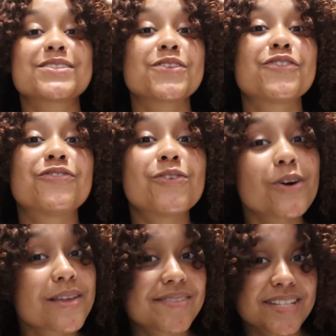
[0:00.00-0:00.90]
so the
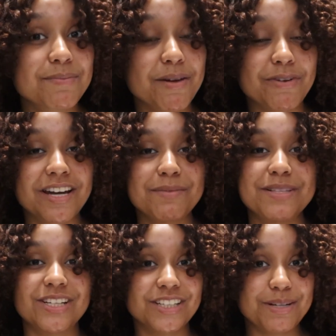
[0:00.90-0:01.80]
fourth tip that we're going to be
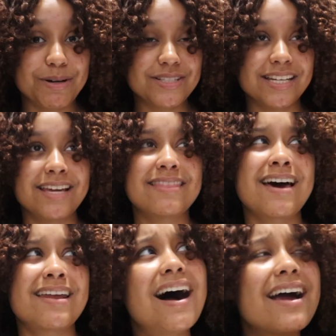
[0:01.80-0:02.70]
talking about today that